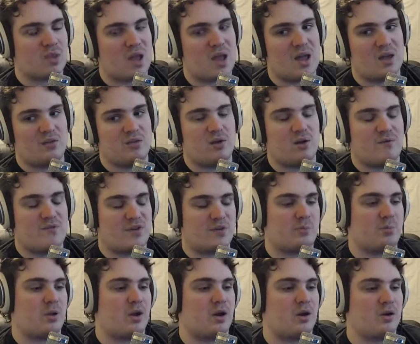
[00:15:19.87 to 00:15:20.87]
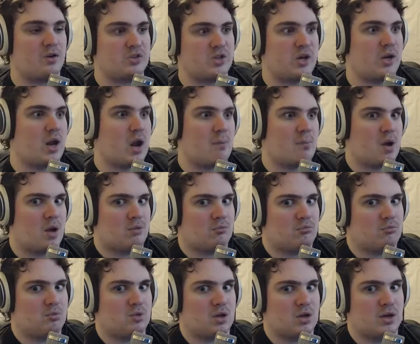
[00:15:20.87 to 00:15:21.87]
and their fifth player said, "I'm not
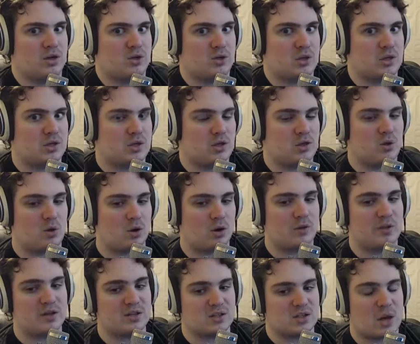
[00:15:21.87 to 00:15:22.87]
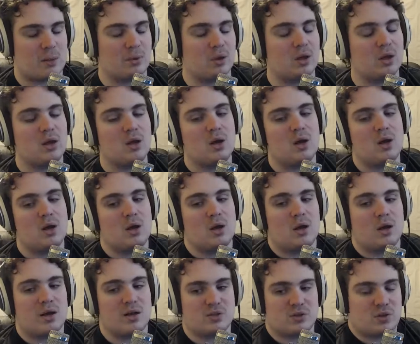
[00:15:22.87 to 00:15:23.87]
going to do that to the org. That's scummy."
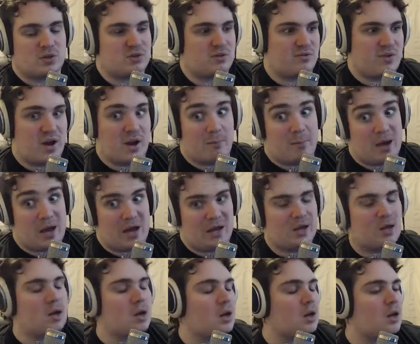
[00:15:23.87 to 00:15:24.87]
And so they said, "Fine, bye."